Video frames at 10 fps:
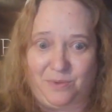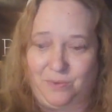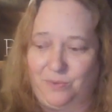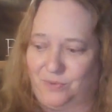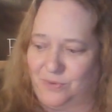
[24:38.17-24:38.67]

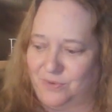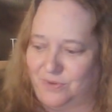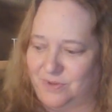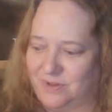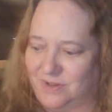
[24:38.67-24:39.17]

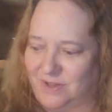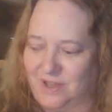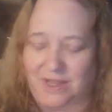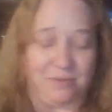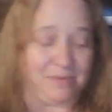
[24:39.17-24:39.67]

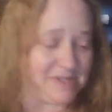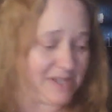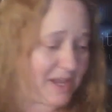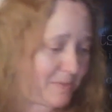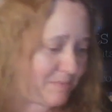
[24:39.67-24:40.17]
It was
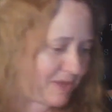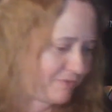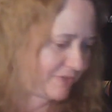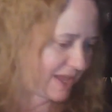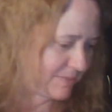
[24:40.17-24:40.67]
like a big
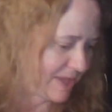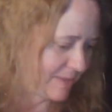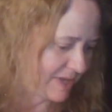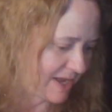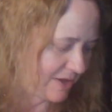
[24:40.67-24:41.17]
flame
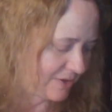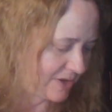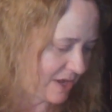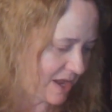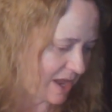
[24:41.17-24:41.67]
coming out
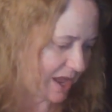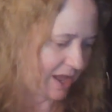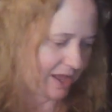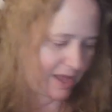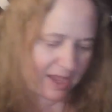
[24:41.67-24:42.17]

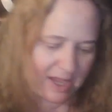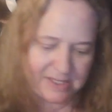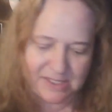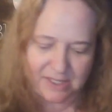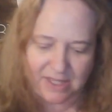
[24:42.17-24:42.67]
uh,
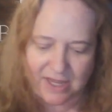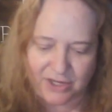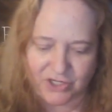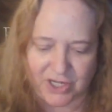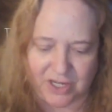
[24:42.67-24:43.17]

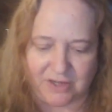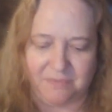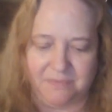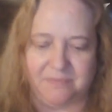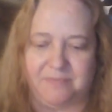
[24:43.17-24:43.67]
isolation.